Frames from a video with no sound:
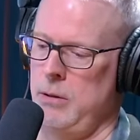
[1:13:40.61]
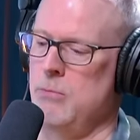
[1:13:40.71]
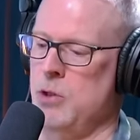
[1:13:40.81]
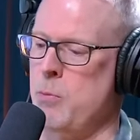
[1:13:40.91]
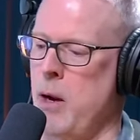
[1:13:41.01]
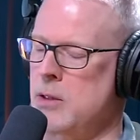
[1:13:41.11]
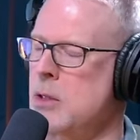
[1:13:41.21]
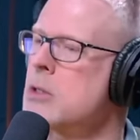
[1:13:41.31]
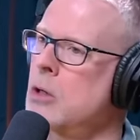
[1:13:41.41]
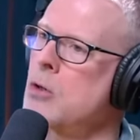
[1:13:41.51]
in response
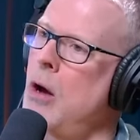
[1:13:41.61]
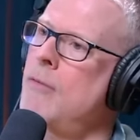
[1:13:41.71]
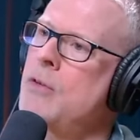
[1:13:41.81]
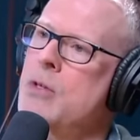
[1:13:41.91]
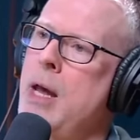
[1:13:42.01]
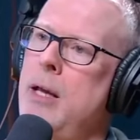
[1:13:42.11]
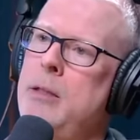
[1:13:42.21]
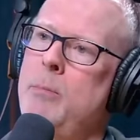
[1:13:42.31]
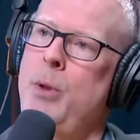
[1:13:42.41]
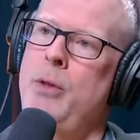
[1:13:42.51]
to central office, they had
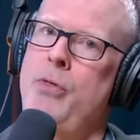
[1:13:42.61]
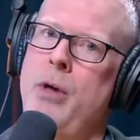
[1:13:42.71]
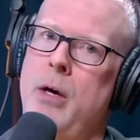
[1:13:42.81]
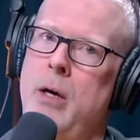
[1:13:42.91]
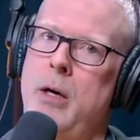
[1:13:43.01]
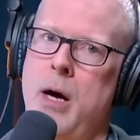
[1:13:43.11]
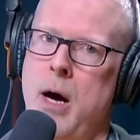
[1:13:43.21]
to put the